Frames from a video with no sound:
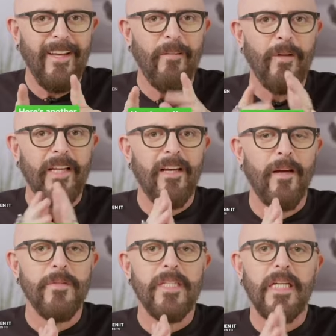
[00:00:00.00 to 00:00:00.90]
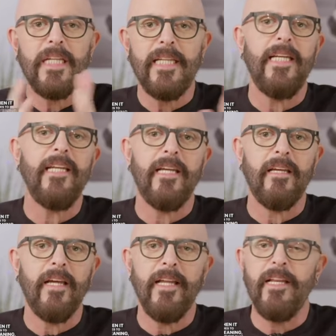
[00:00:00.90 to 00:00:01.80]
When it comes to
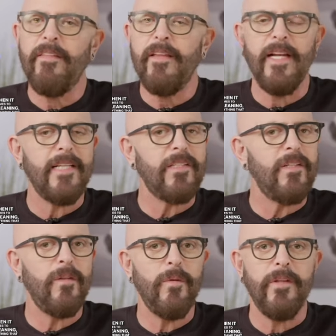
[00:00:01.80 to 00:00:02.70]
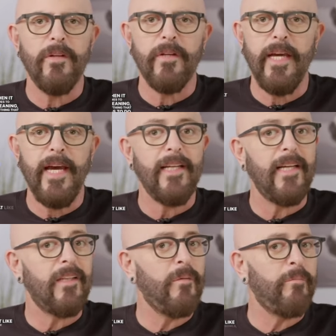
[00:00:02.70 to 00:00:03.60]
cleaning, anything that has to do with your cat,
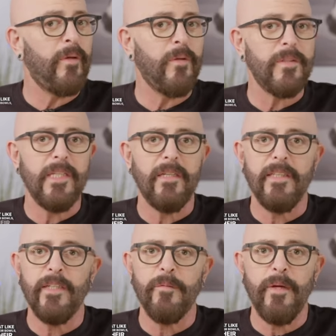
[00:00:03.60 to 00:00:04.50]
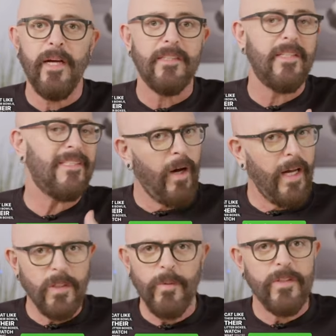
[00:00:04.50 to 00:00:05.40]
like their bowls, their litter boxes,
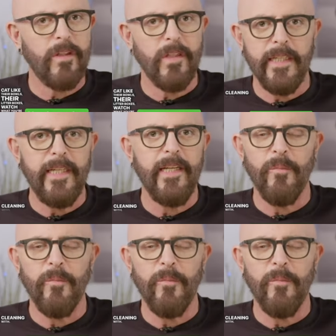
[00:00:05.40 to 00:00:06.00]
watch what you're cleaning